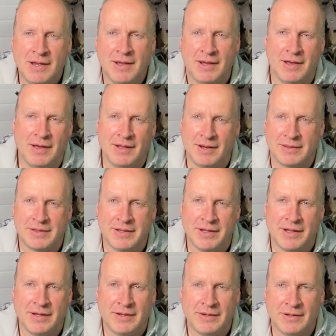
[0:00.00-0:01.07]
and at the
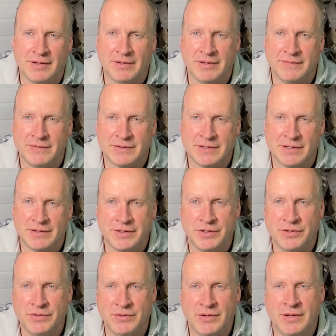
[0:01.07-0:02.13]
end I'll even tell
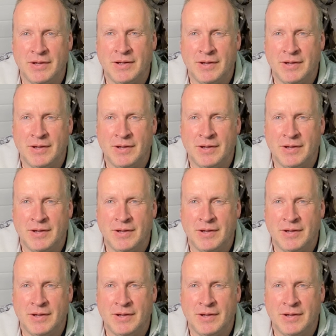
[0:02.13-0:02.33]
you